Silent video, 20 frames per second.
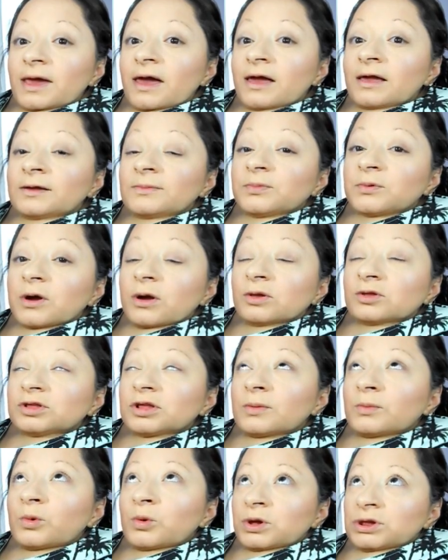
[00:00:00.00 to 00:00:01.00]
eyebrows.
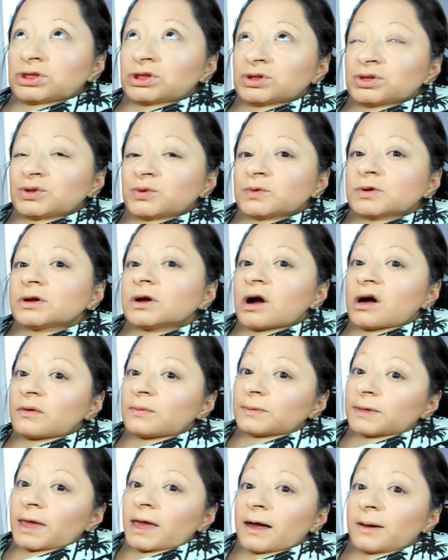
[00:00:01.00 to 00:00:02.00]
I'm going to do it
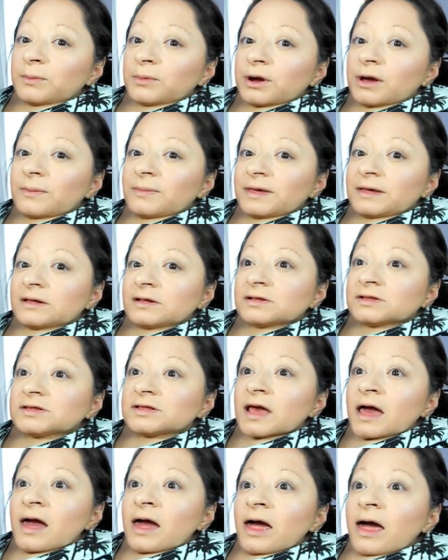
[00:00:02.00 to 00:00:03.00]
off camera because
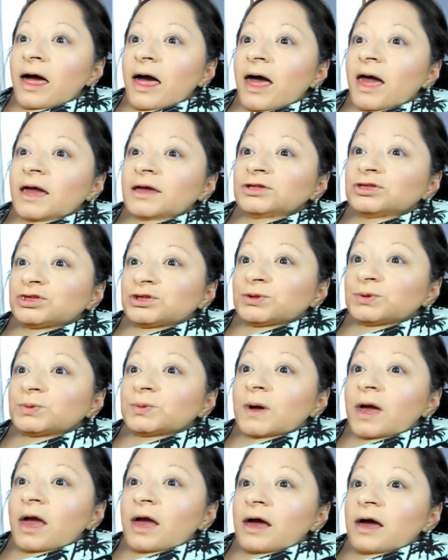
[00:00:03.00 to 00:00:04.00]
I do
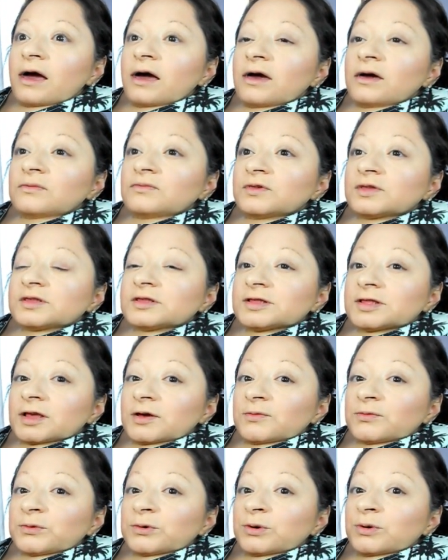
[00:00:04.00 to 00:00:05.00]
have
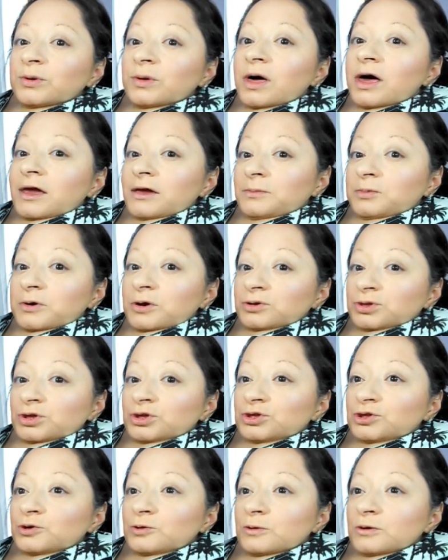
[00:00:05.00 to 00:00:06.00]
several eyebrow
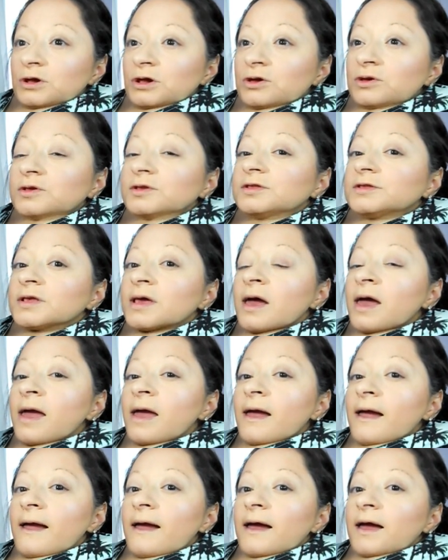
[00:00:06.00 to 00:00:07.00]
tutorials,
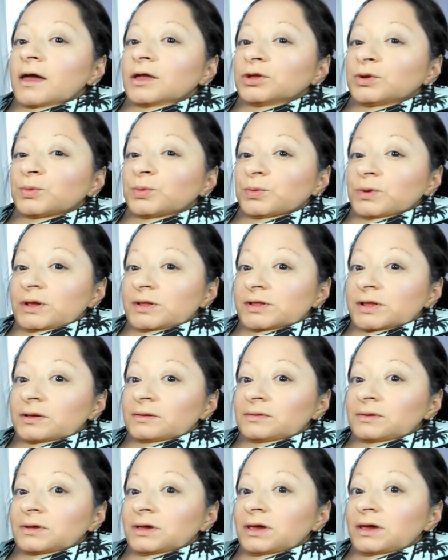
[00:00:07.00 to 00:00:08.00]
and
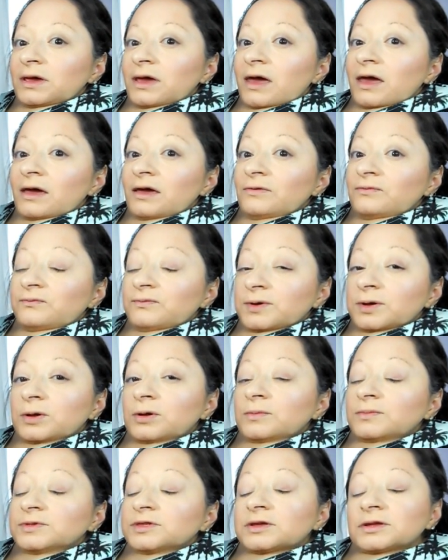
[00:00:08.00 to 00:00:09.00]
recently I
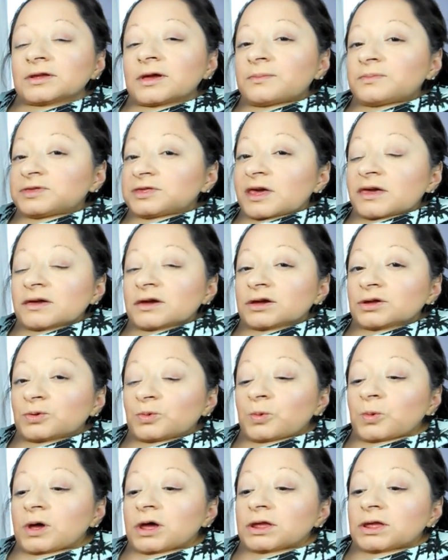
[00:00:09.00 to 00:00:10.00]
filmed an updated
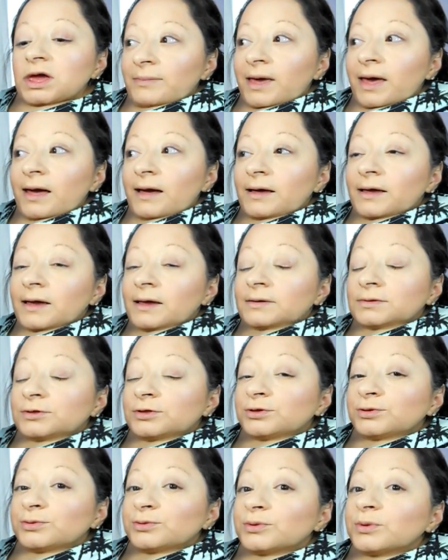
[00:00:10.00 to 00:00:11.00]
one. Back and
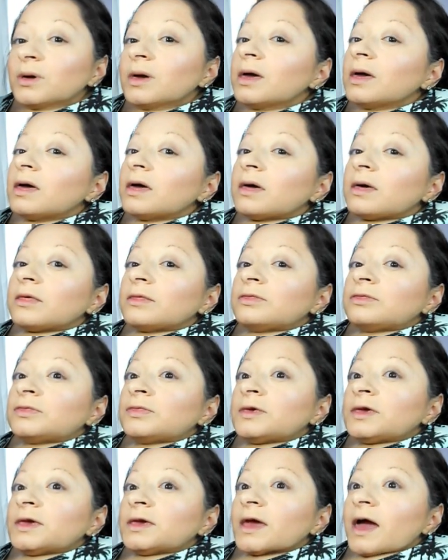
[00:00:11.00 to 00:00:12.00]
do
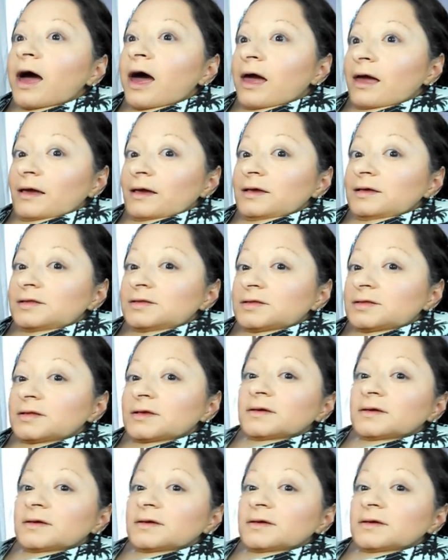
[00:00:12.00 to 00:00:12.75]
the eyes.